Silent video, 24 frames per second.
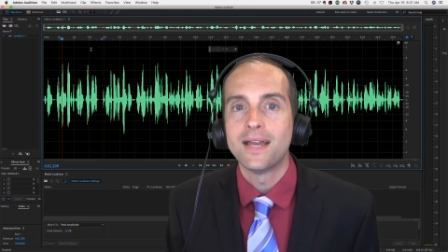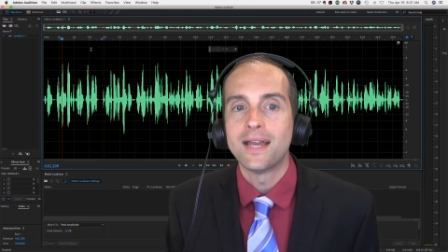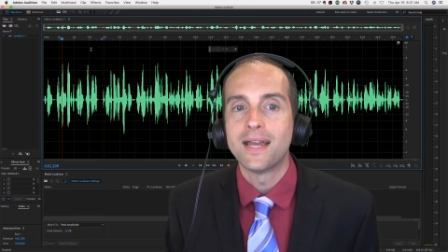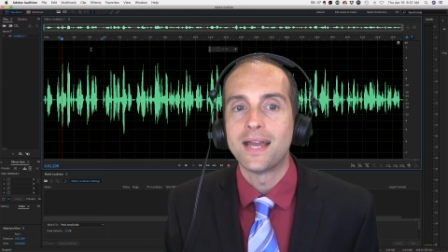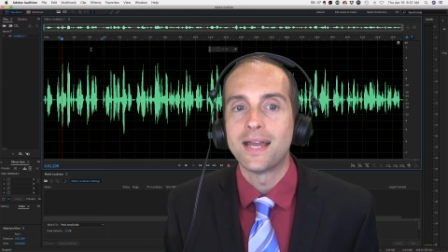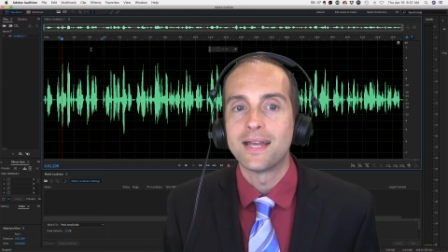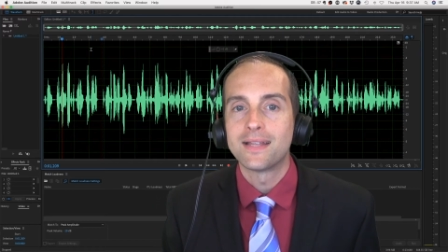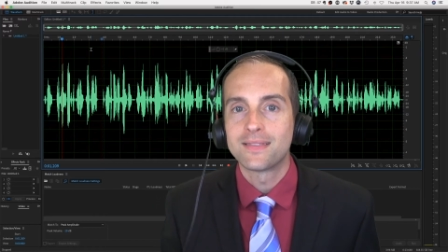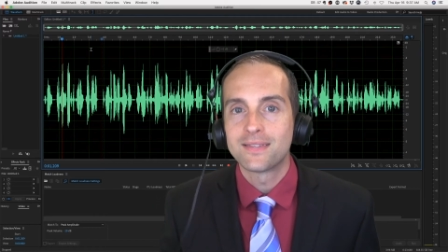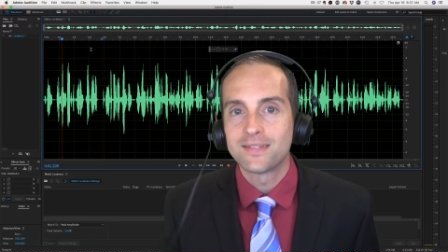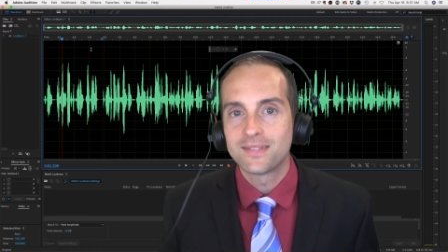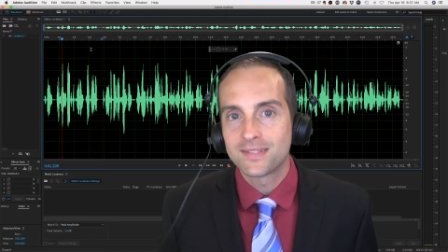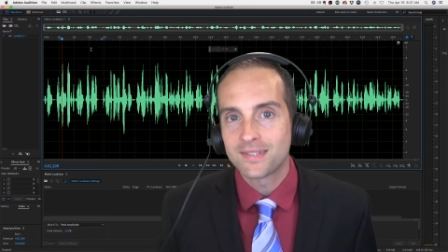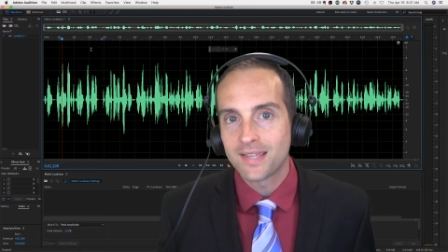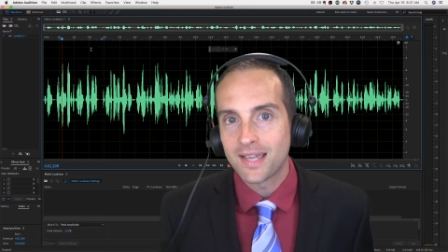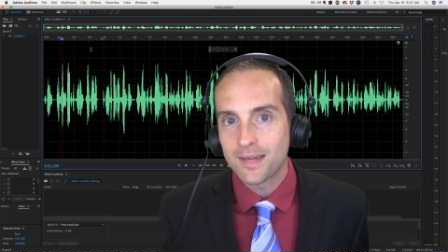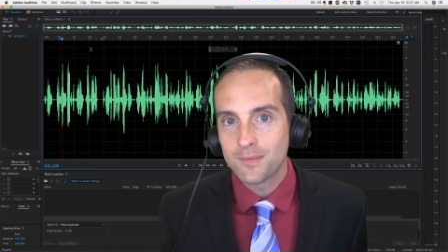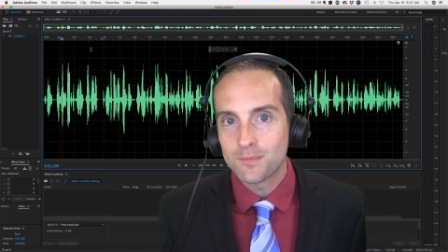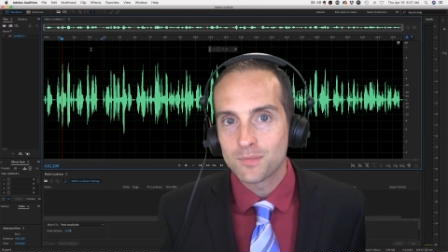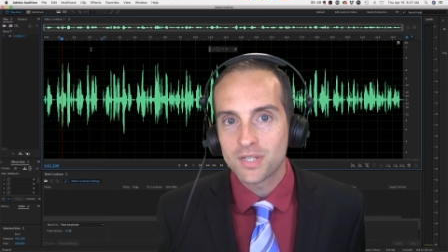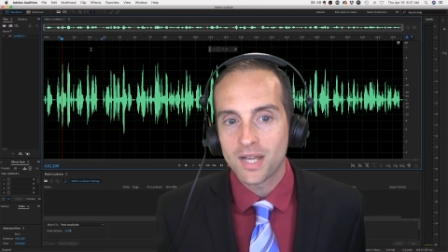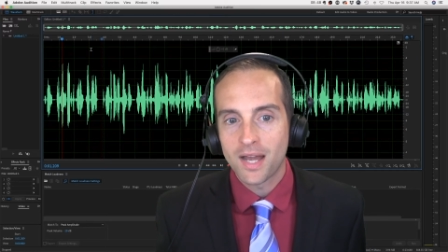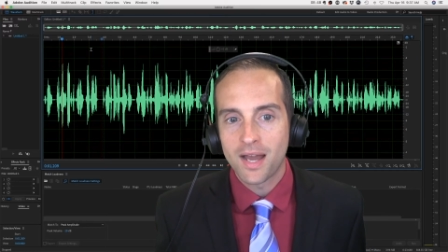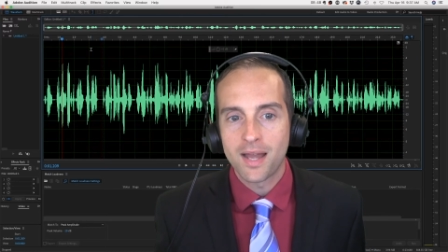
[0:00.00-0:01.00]
At the
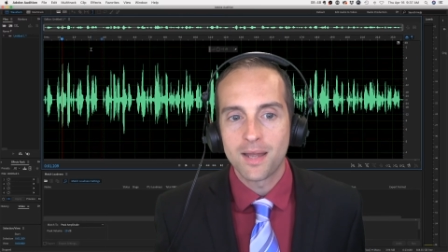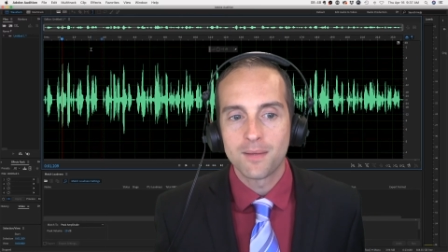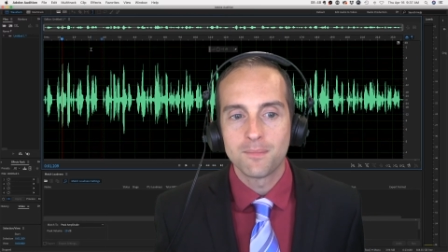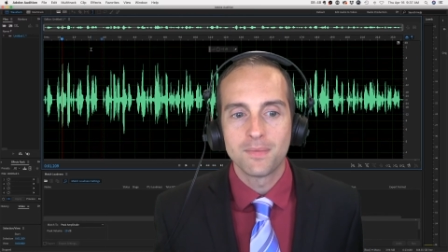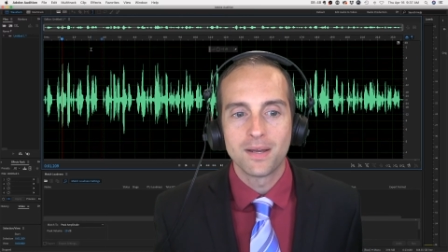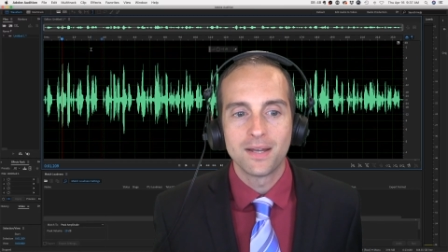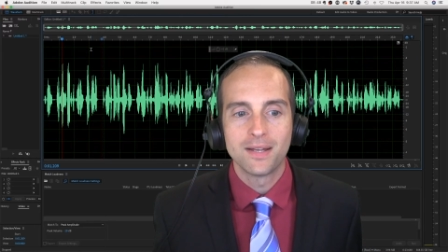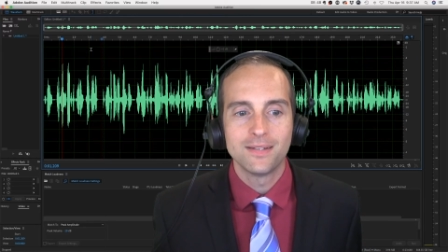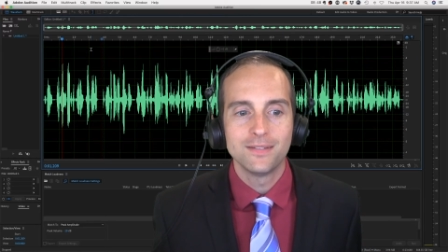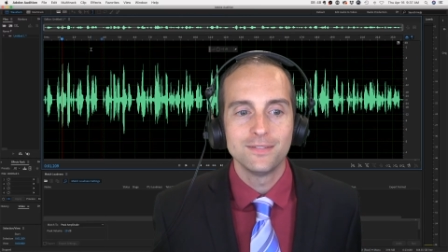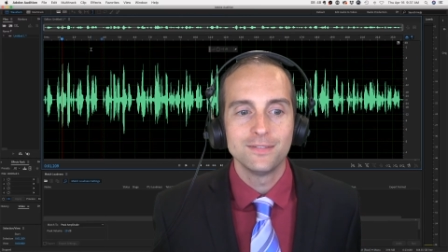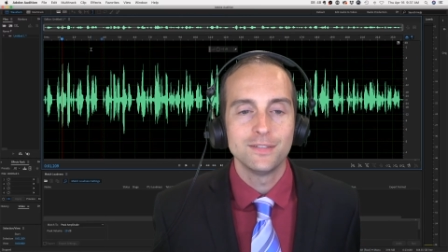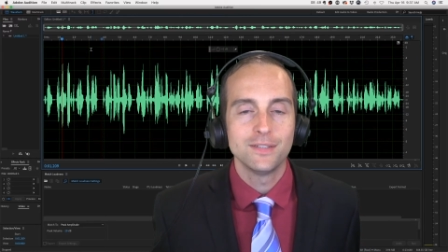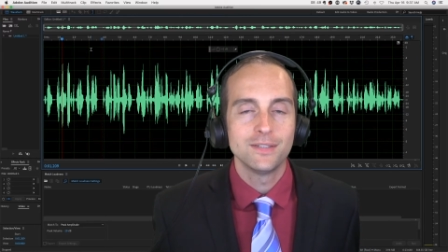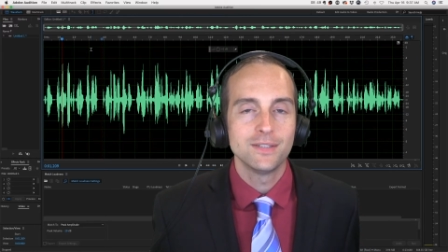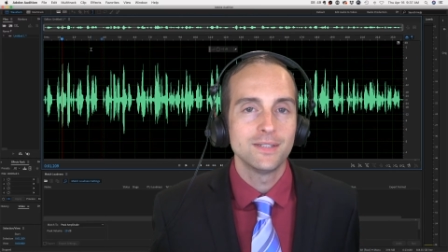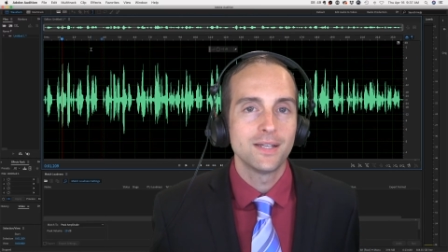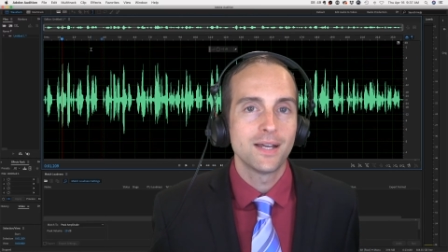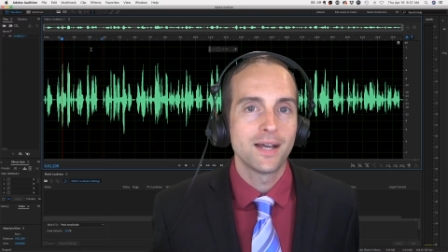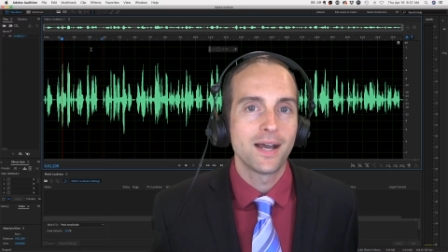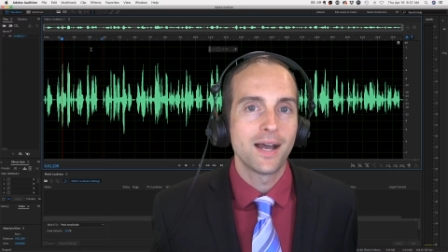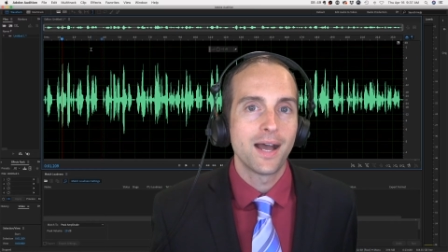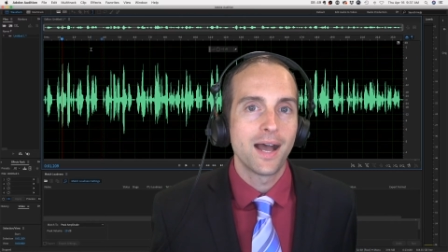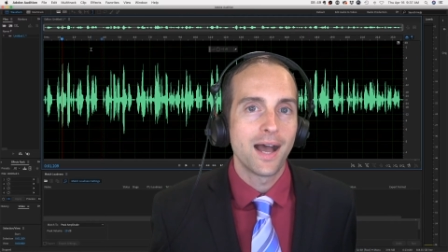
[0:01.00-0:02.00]
same time,
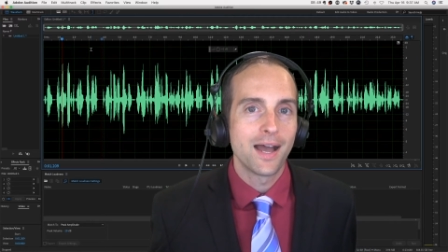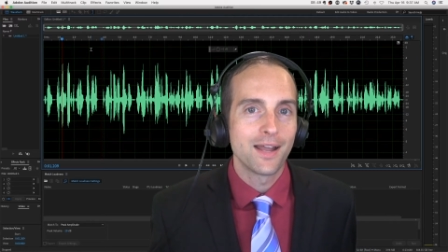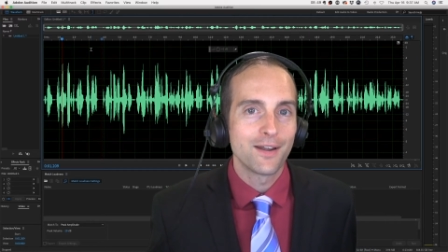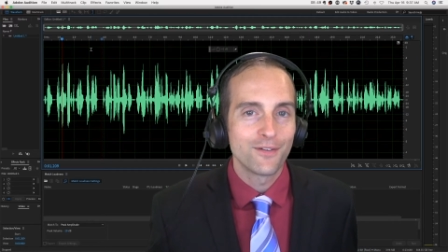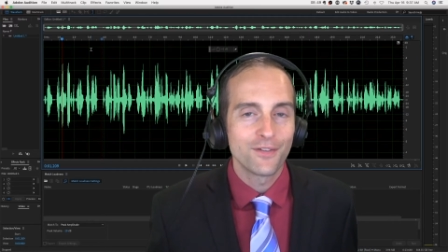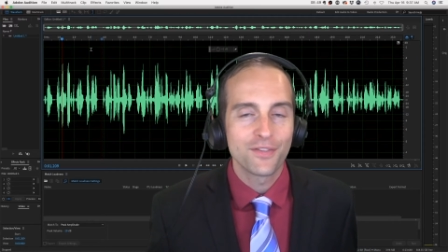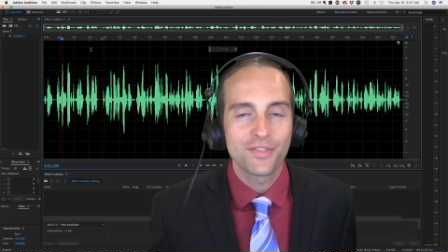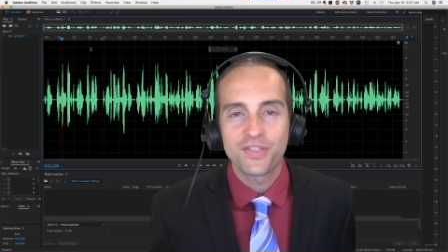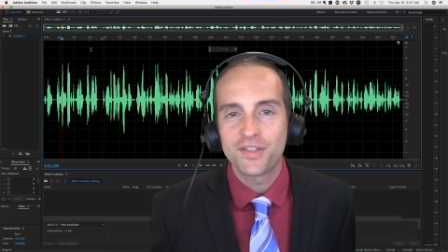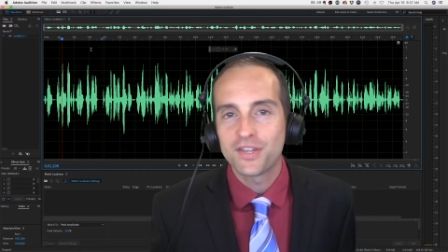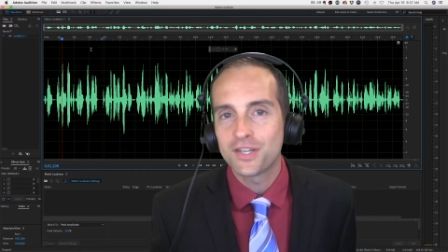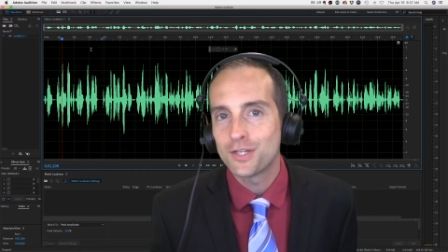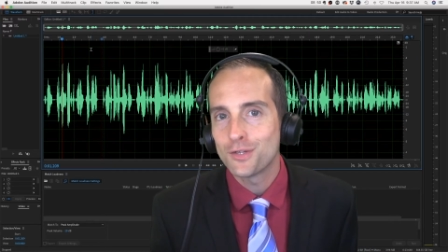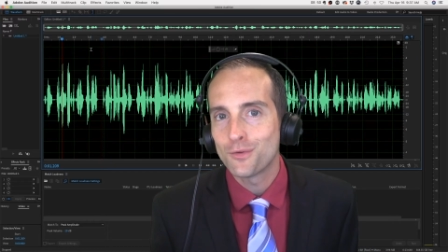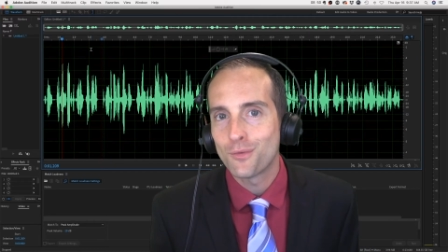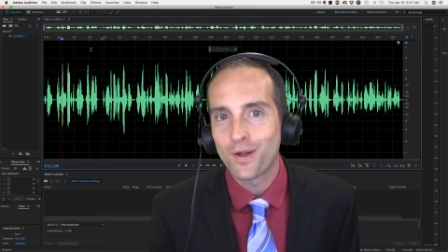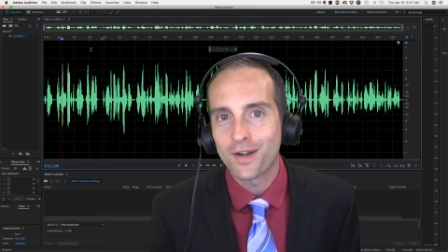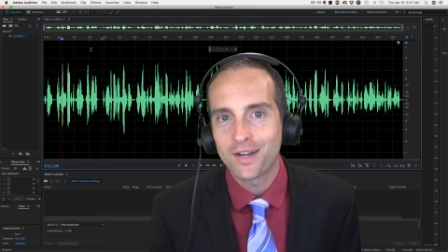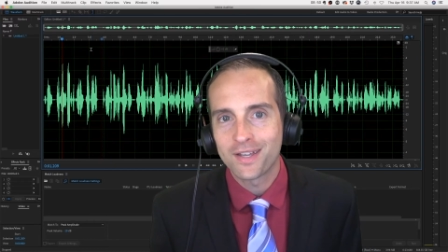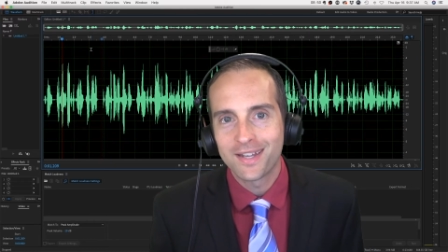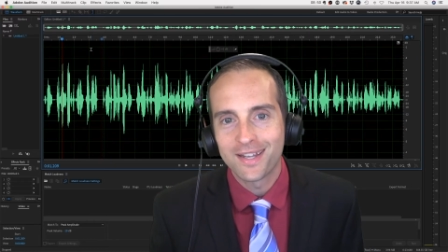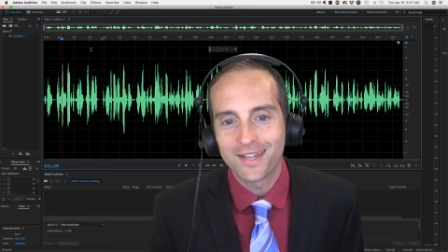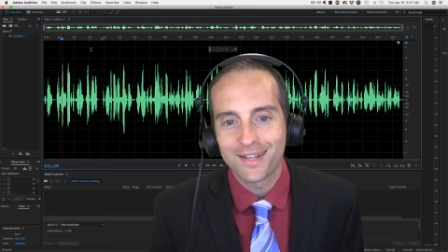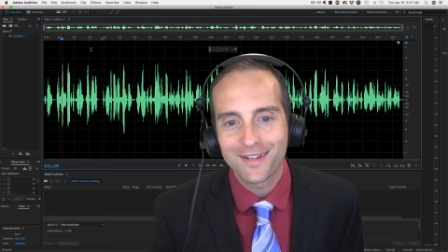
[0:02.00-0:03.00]
I don't think you
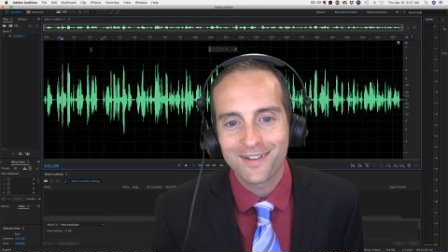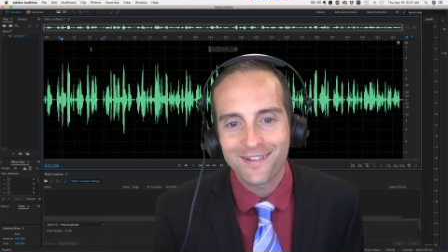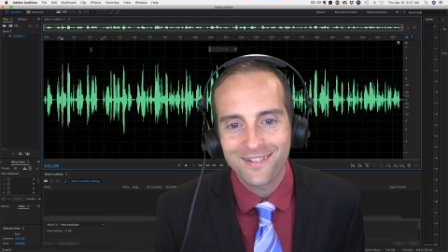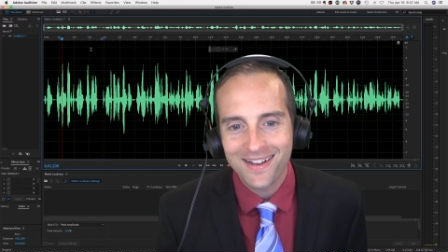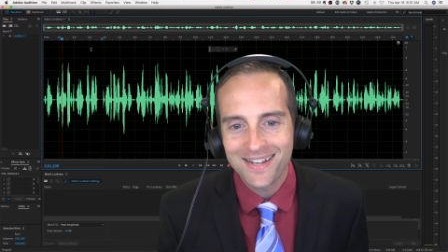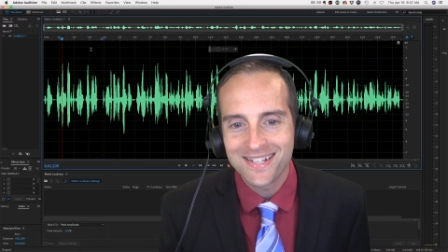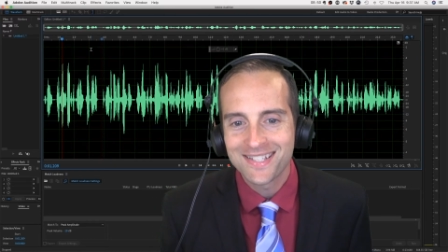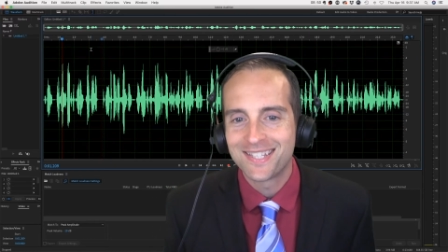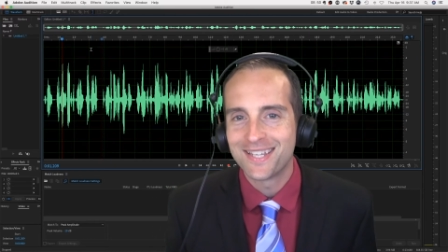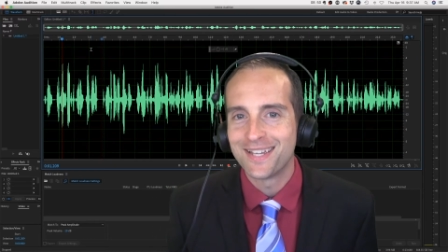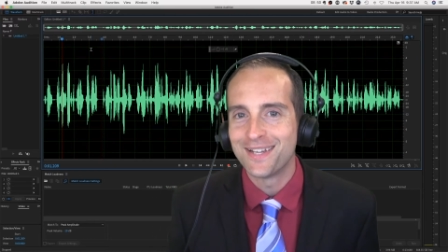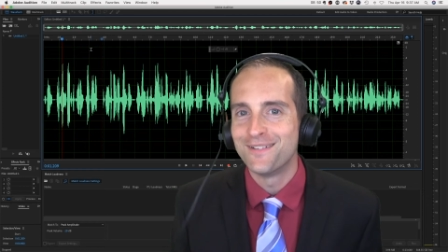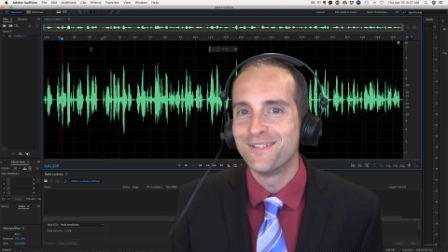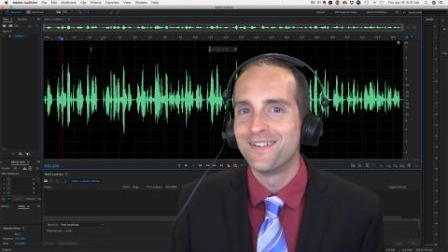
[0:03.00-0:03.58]
want to get crazy